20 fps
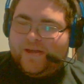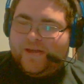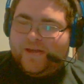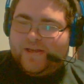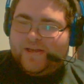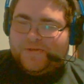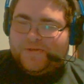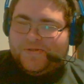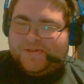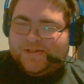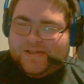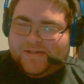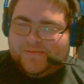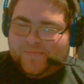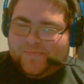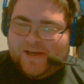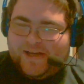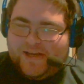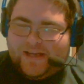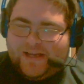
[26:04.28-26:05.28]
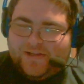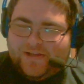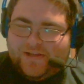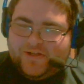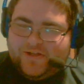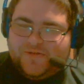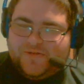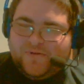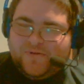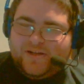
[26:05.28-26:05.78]
You see Becky
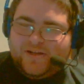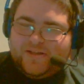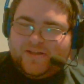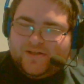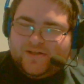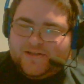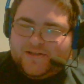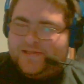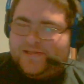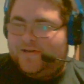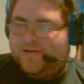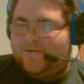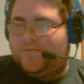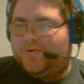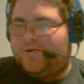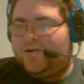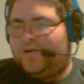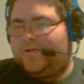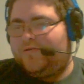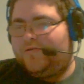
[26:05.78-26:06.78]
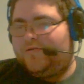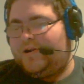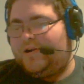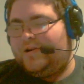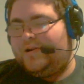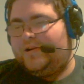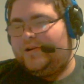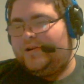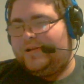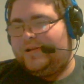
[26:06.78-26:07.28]
Lynch putting the disarmor on
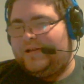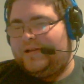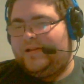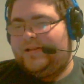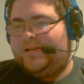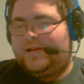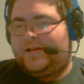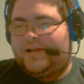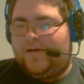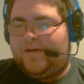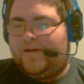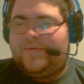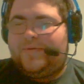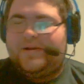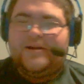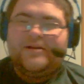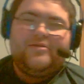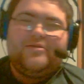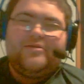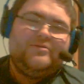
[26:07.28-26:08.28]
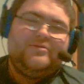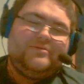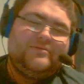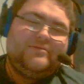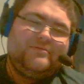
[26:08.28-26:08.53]
Ronda, and then like coming out. And